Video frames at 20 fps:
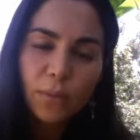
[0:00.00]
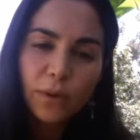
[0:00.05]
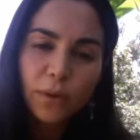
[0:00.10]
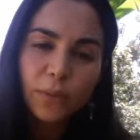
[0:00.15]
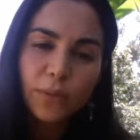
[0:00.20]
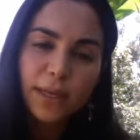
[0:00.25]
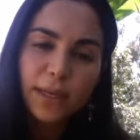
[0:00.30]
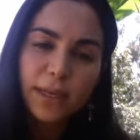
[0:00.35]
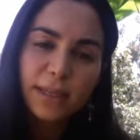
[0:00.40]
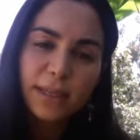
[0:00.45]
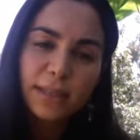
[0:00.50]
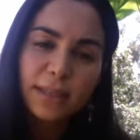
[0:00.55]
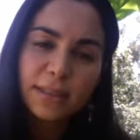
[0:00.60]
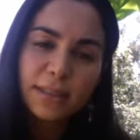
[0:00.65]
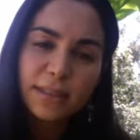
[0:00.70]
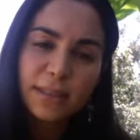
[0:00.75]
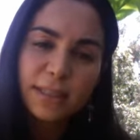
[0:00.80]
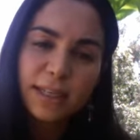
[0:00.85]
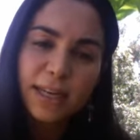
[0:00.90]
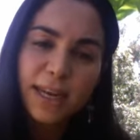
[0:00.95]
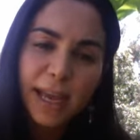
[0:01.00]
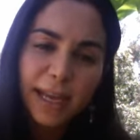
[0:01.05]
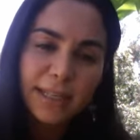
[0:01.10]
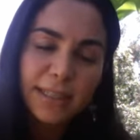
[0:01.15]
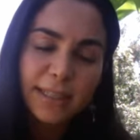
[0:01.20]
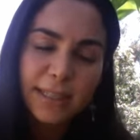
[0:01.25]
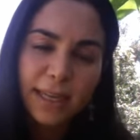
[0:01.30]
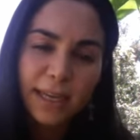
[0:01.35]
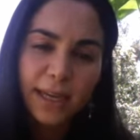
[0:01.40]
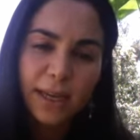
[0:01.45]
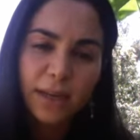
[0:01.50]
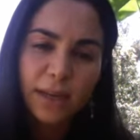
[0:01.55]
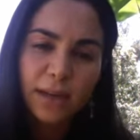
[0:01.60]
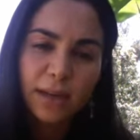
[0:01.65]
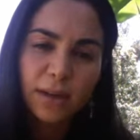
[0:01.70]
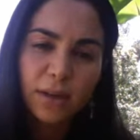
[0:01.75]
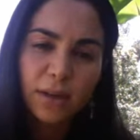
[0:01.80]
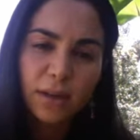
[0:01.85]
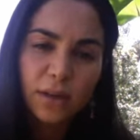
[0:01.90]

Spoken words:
What are we connecting